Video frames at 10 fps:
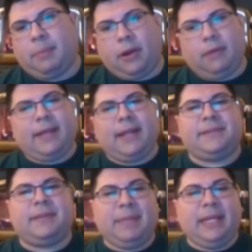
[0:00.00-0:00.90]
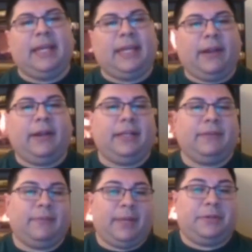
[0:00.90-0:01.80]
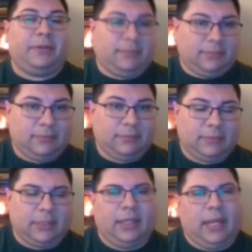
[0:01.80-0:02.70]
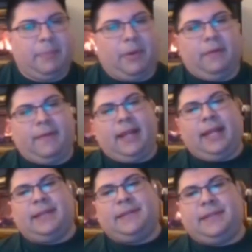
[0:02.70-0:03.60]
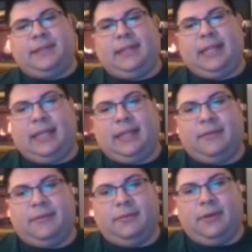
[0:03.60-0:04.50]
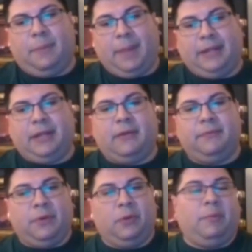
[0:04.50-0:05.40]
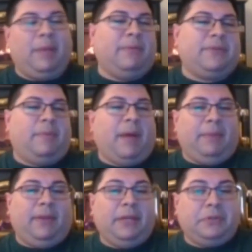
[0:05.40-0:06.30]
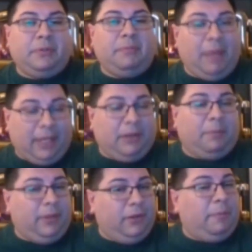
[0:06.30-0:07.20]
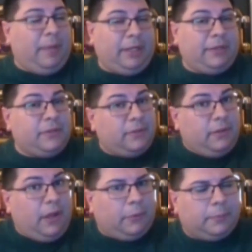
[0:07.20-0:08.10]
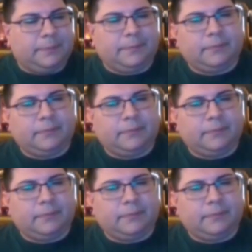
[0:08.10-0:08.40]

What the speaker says: Part of that is the media carrying the information, and part of that is the opinion of vocal members of the population making their political opinions known.